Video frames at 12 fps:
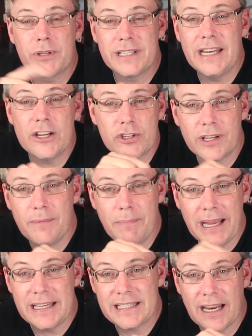was initially
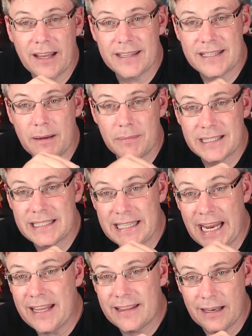based out of the same
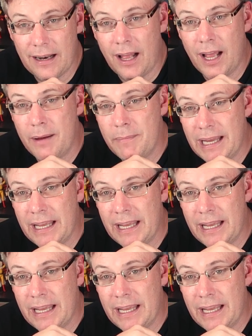state that I'm